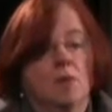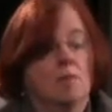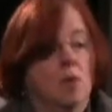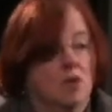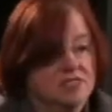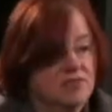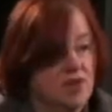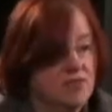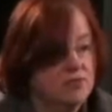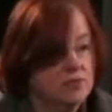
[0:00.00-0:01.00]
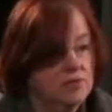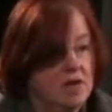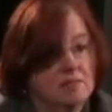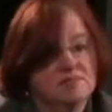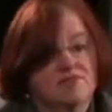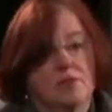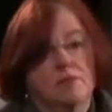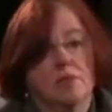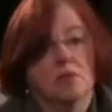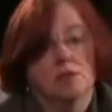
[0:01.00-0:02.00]
Most of our food comes from
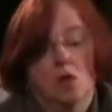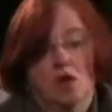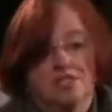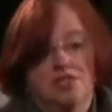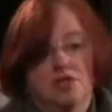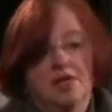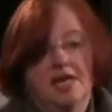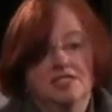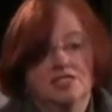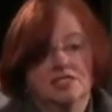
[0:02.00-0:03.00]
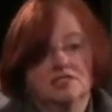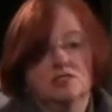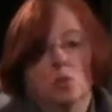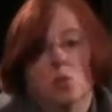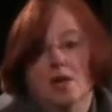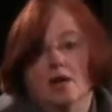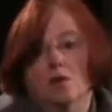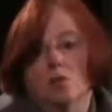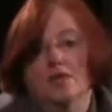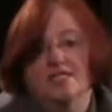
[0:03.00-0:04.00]
large donations where
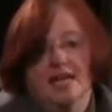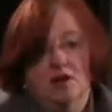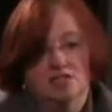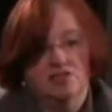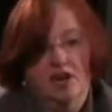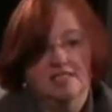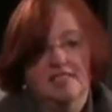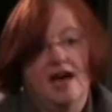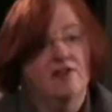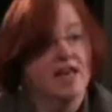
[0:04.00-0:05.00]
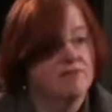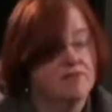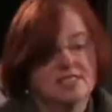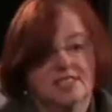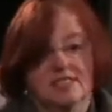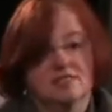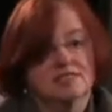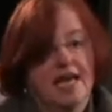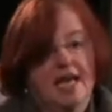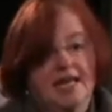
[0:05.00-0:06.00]
we take our trucks out every single
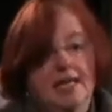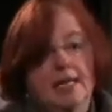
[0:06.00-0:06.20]
day